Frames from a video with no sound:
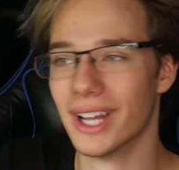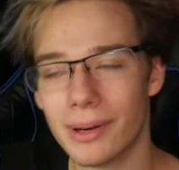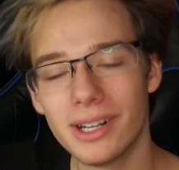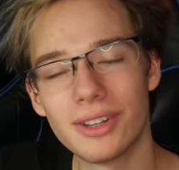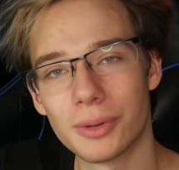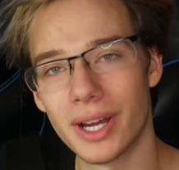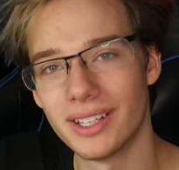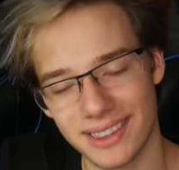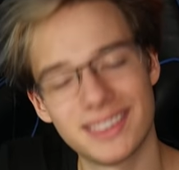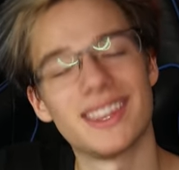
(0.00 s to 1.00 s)
But either way,
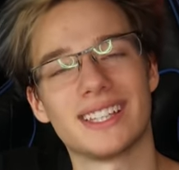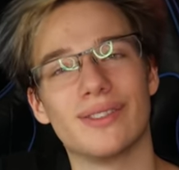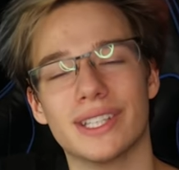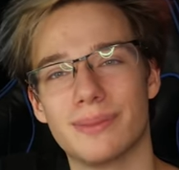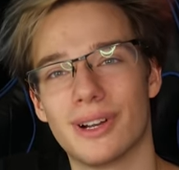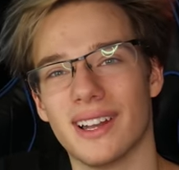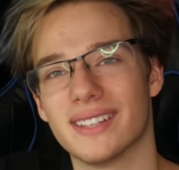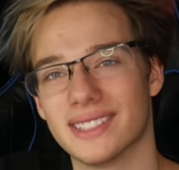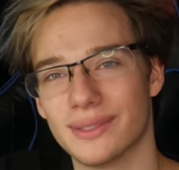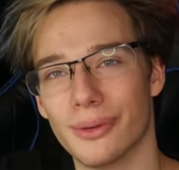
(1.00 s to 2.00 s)
that's Facebook
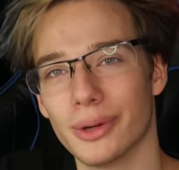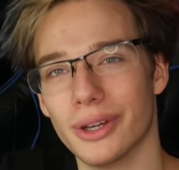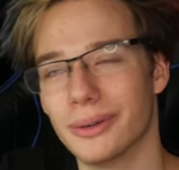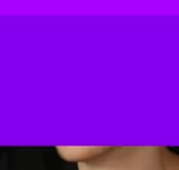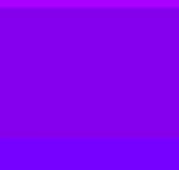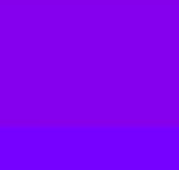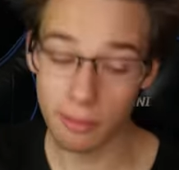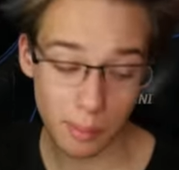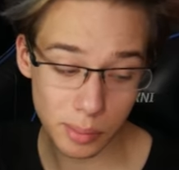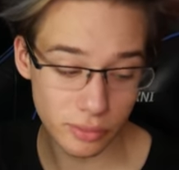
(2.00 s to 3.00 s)
glasses for you.
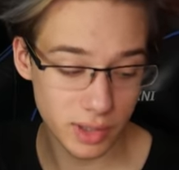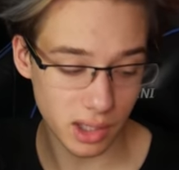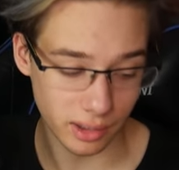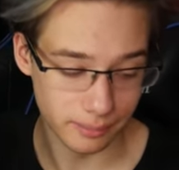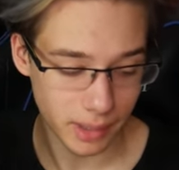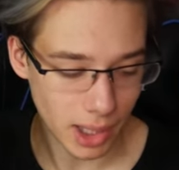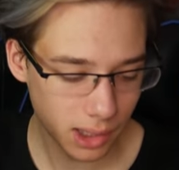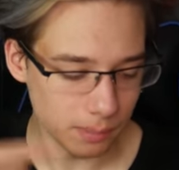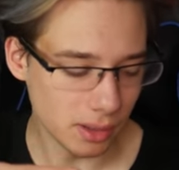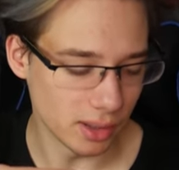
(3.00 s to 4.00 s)
From Upload VR,
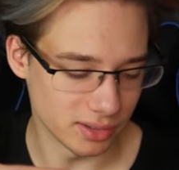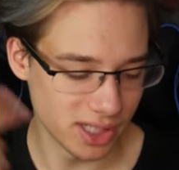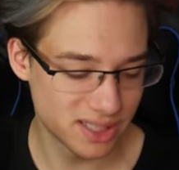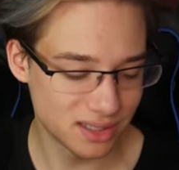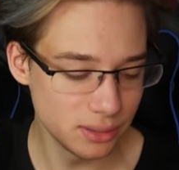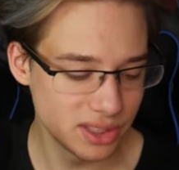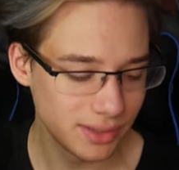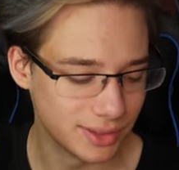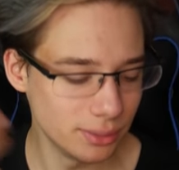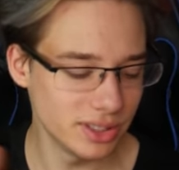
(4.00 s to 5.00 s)
Unplugged,
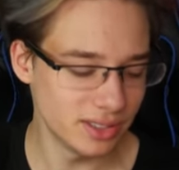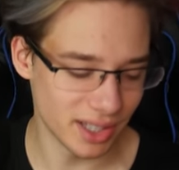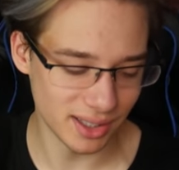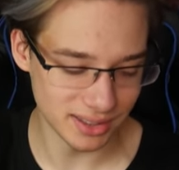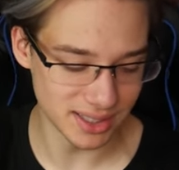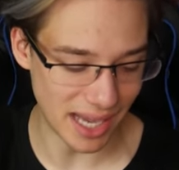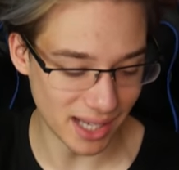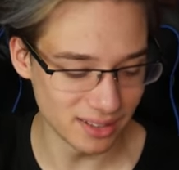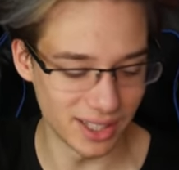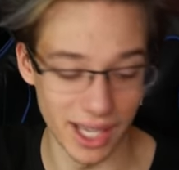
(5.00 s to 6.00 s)
exclusive new details
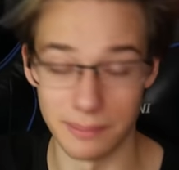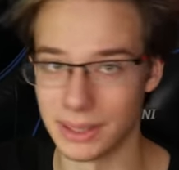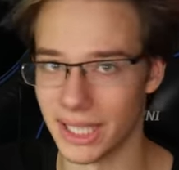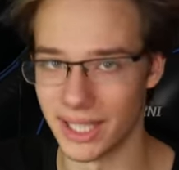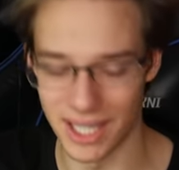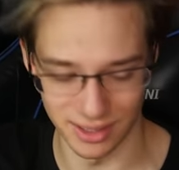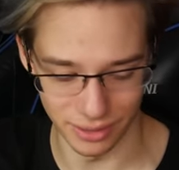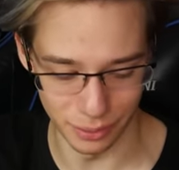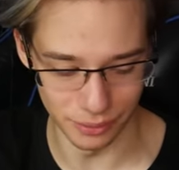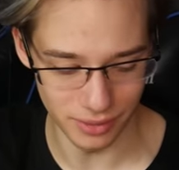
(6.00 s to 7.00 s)
and gameplay in
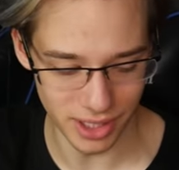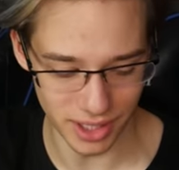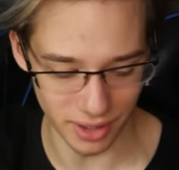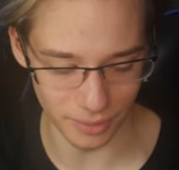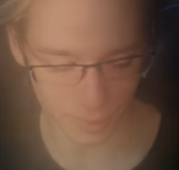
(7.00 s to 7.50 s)
new video.